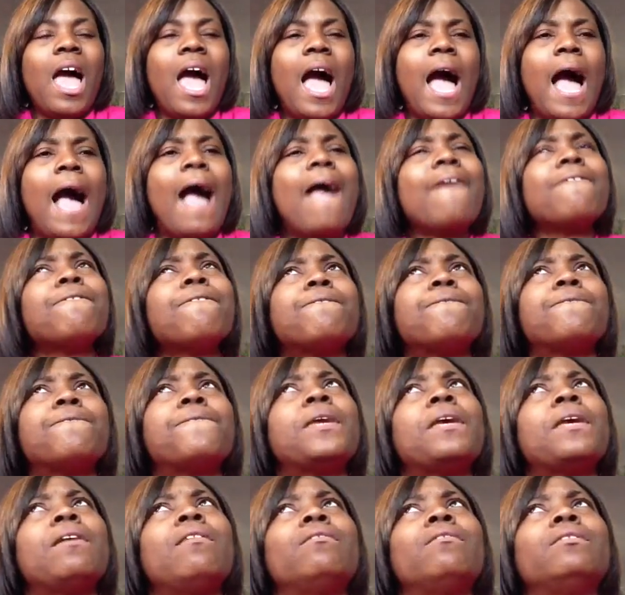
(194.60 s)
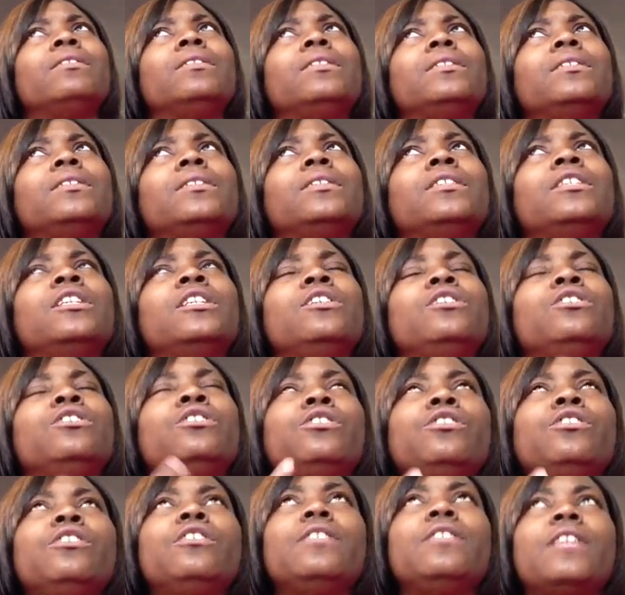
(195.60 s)
I felt
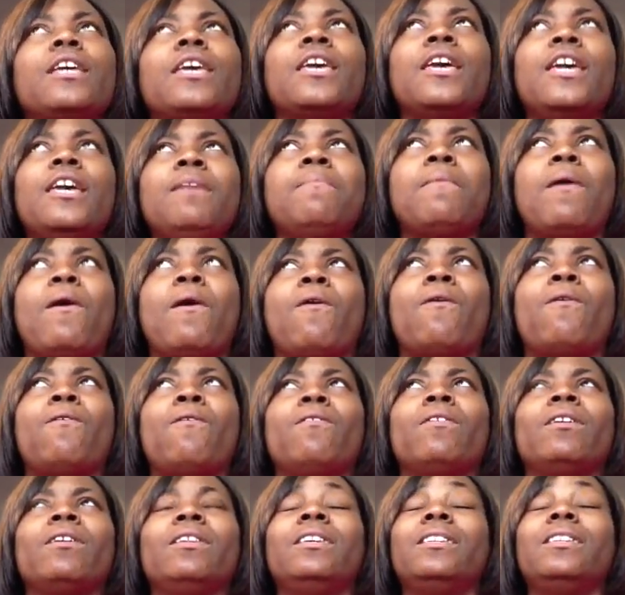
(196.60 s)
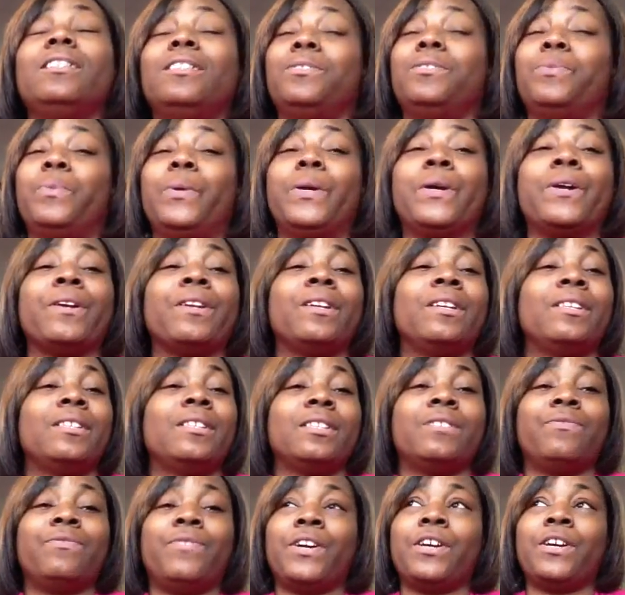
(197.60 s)
during the chemo, this is weird, this
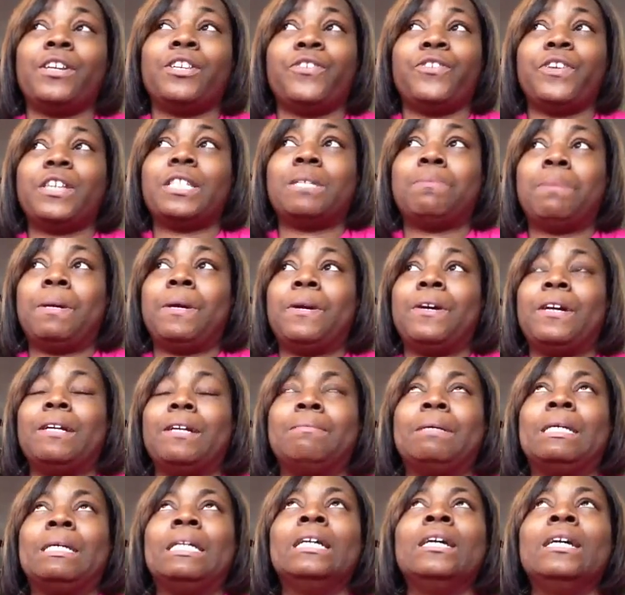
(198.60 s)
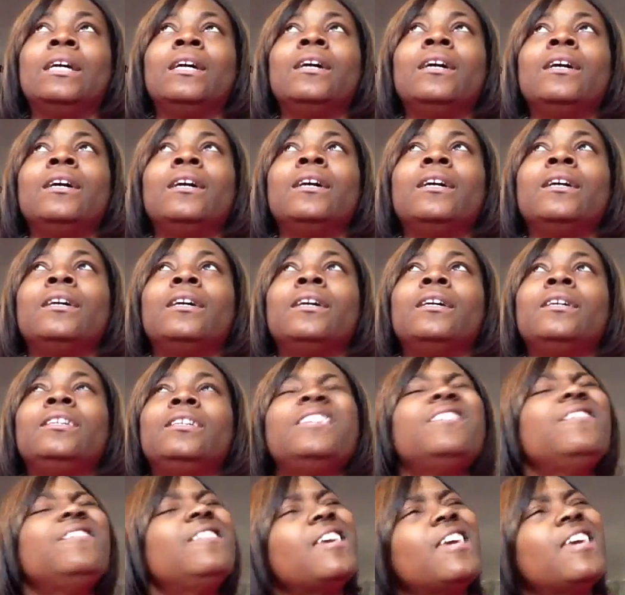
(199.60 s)
is very transparent, but
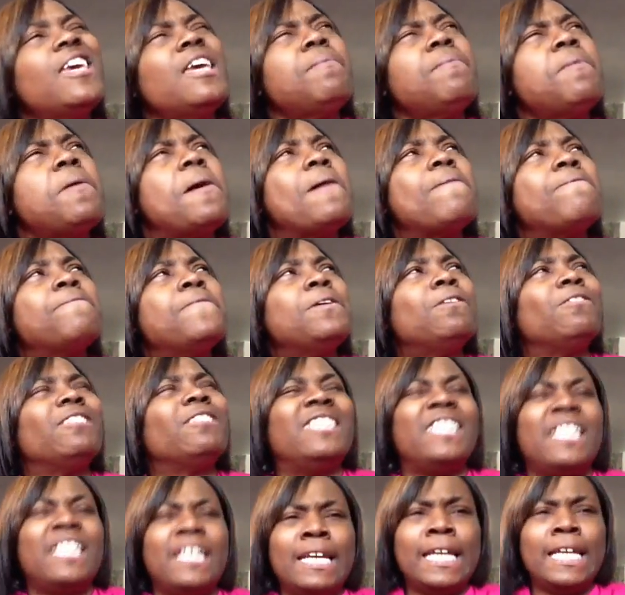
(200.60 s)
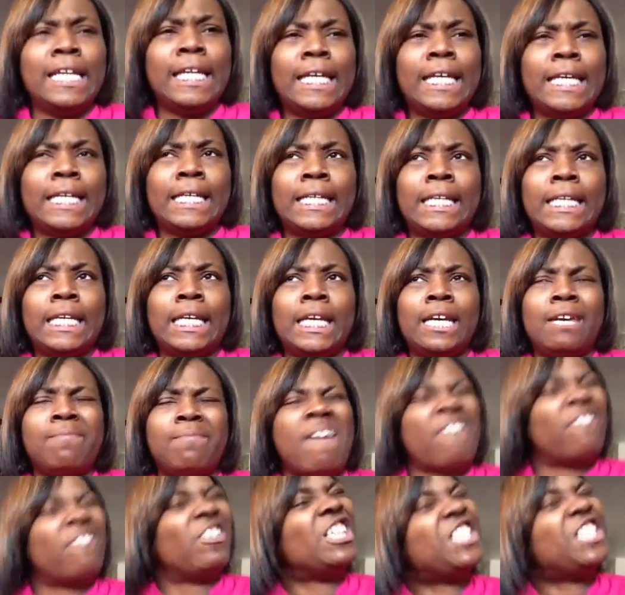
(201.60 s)
during the chemo, I felt tingling in my
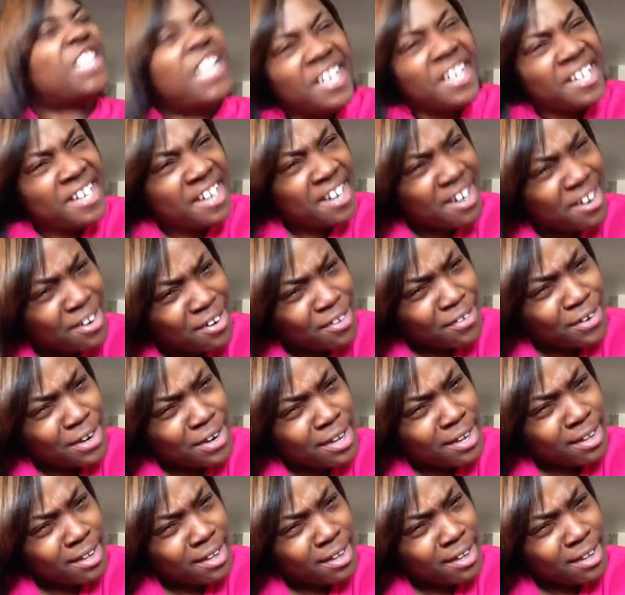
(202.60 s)
vagina area.